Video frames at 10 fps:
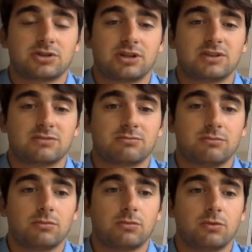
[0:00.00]
that's
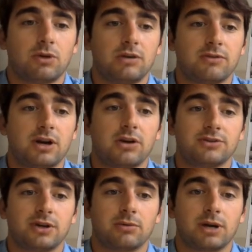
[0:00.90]
great for ELLs
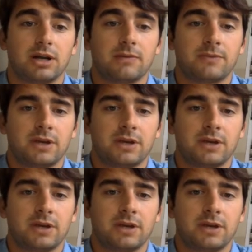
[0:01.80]
already.